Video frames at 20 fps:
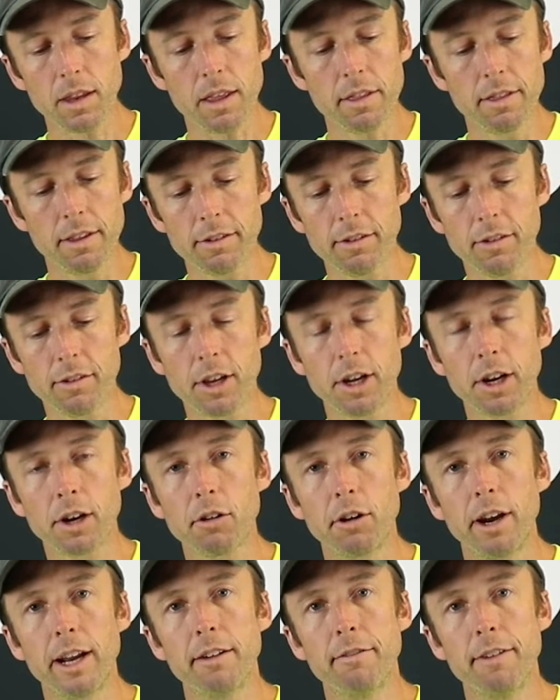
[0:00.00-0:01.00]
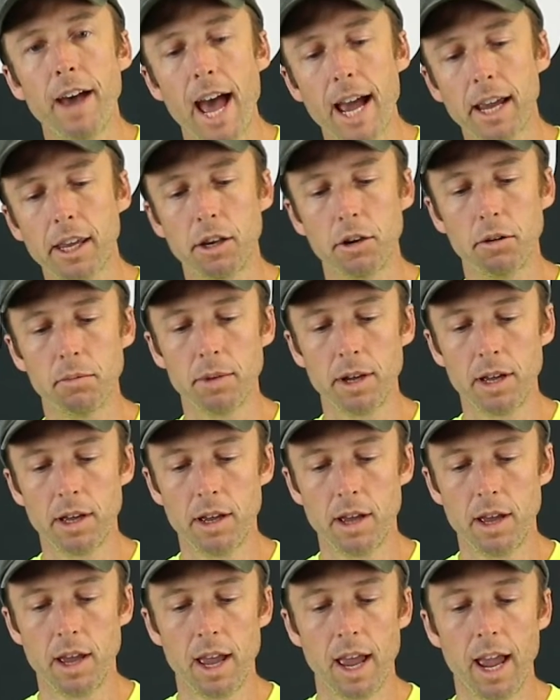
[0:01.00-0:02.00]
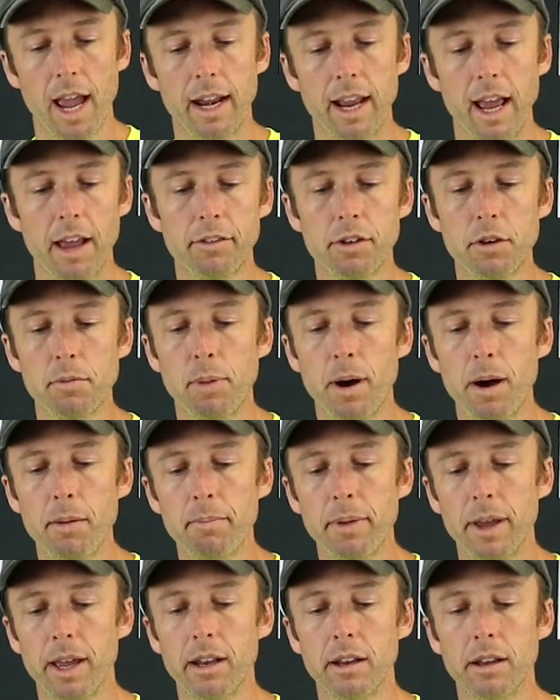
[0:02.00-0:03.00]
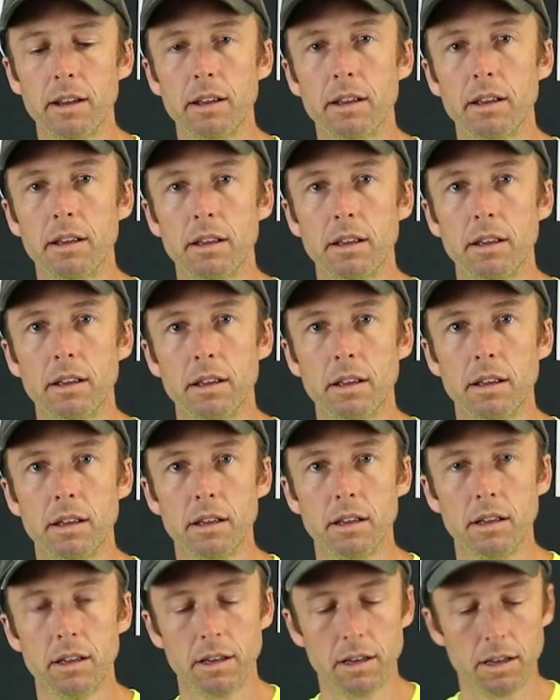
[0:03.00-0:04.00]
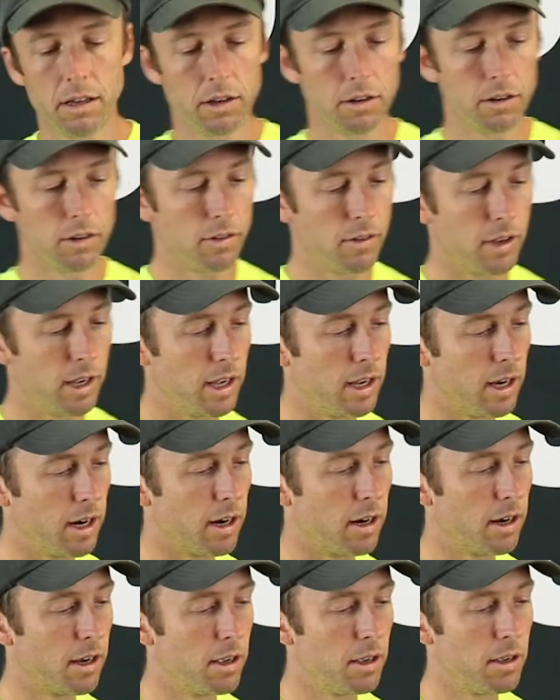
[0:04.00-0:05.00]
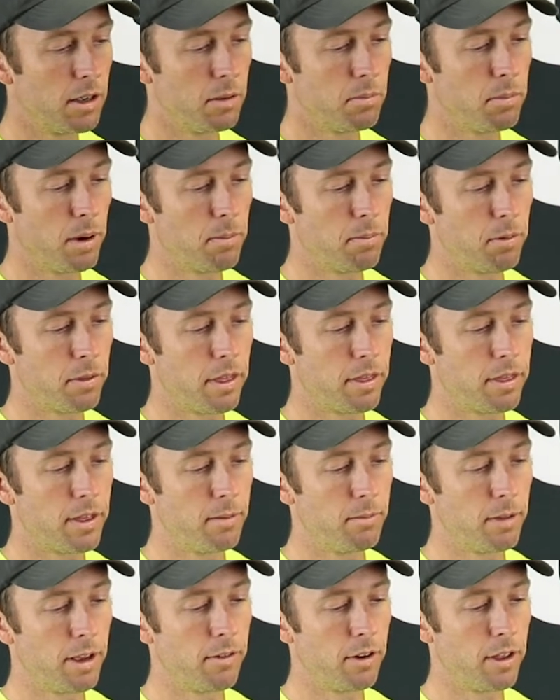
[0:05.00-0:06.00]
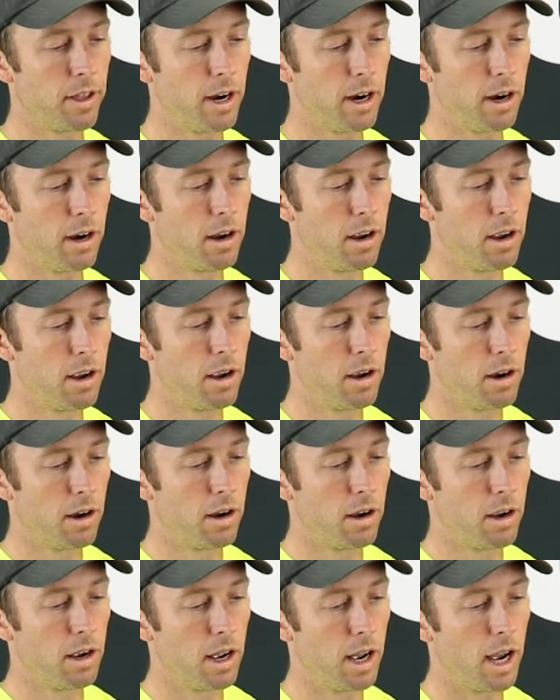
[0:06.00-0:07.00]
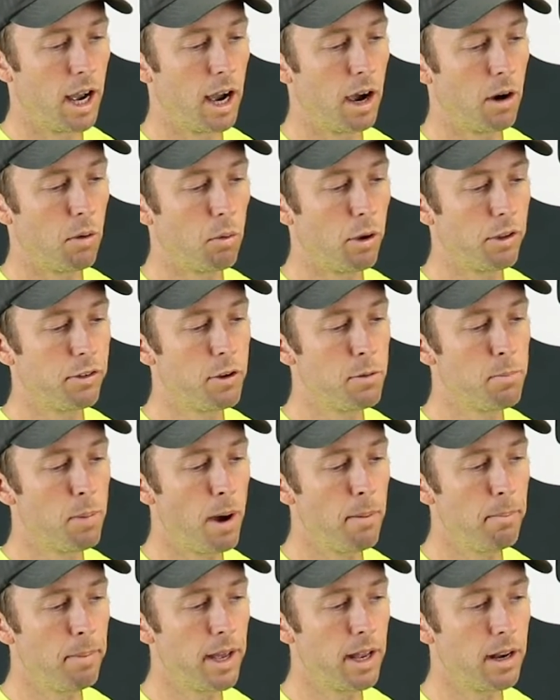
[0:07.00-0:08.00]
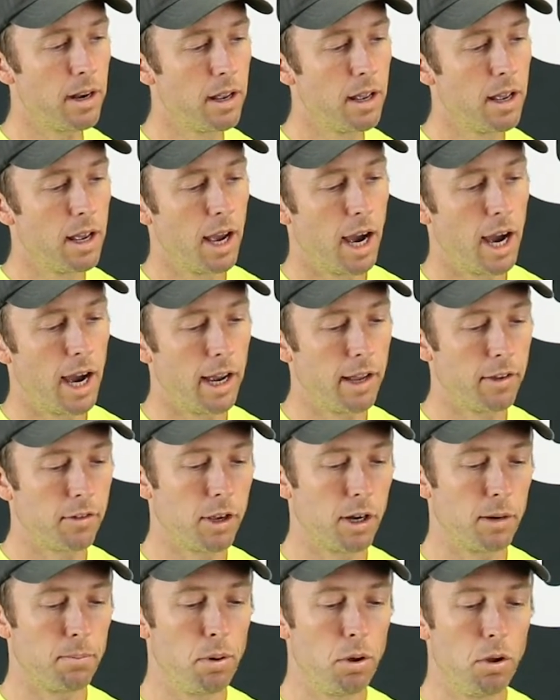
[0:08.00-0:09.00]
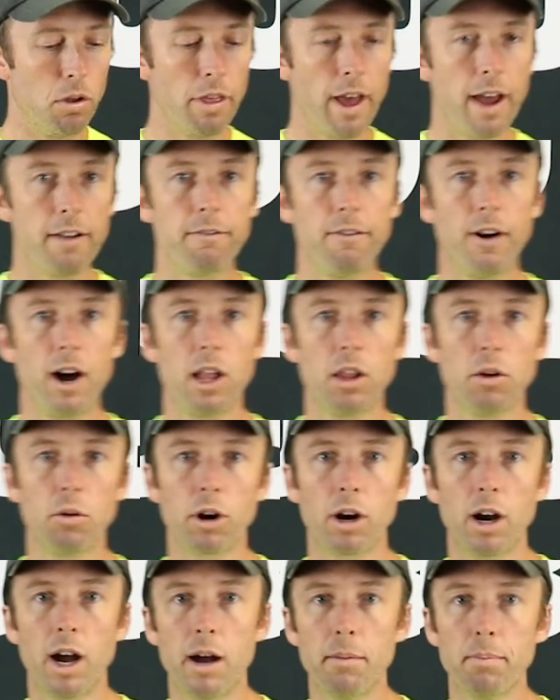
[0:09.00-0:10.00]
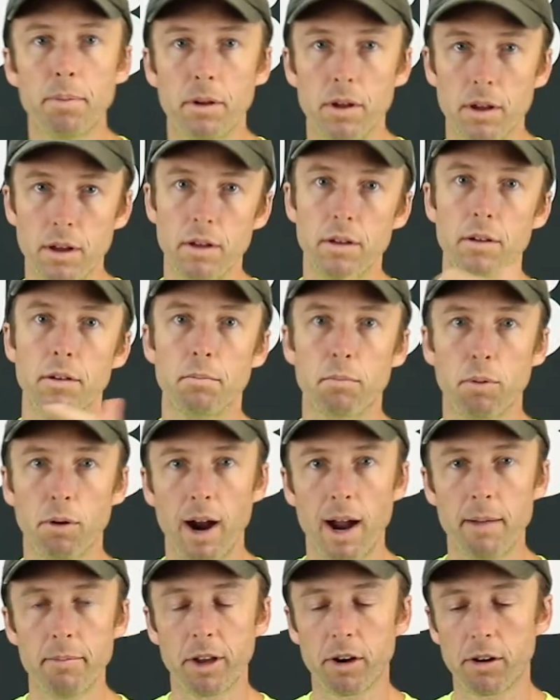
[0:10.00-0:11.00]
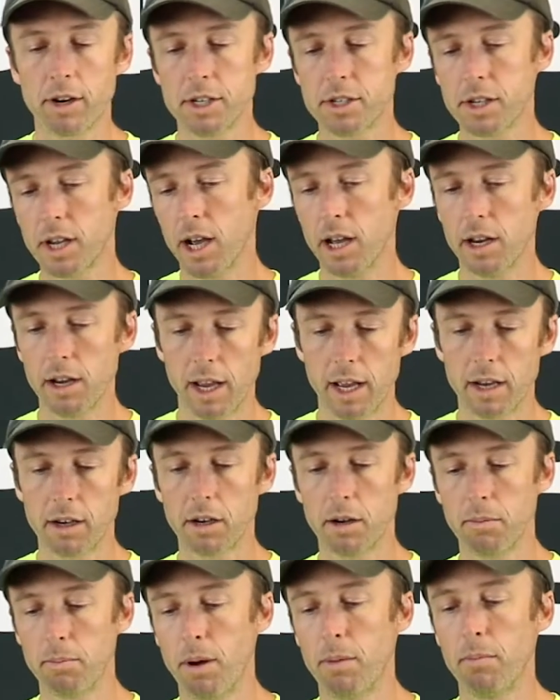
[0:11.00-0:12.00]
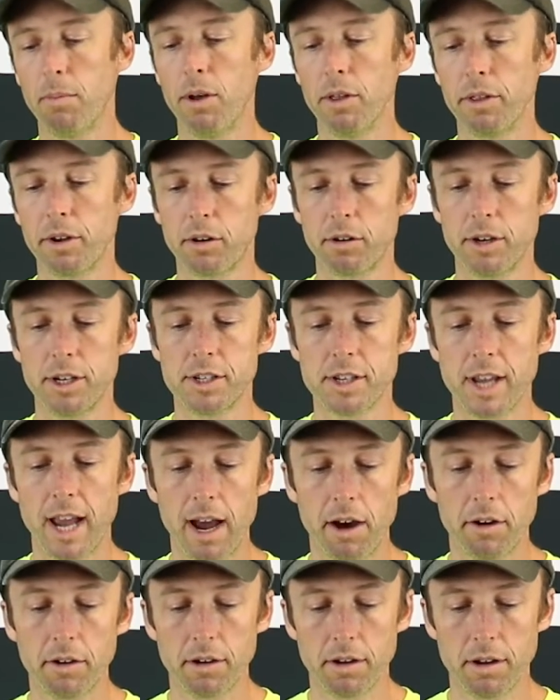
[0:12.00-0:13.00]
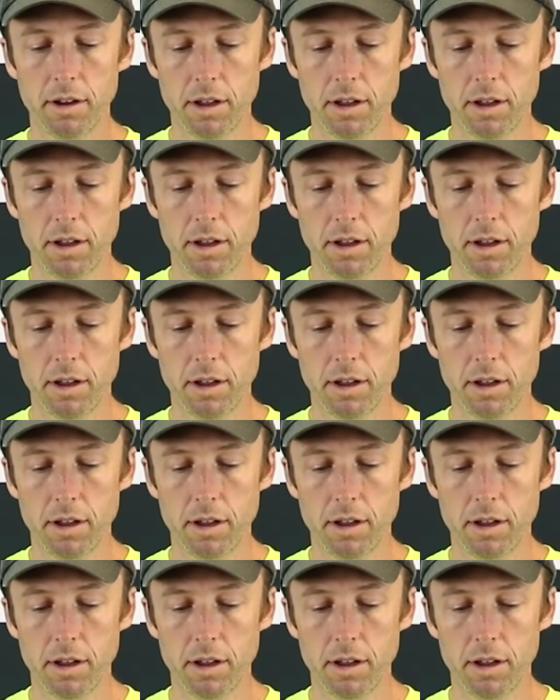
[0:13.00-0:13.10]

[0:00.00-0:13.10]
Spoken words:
This is going to create a vacuum, and as you pump it, you can see here, pump with the thumb lever there. Once you pump it, it's going to pull that follower up, prime the grease gun, and going to pump all the grease out.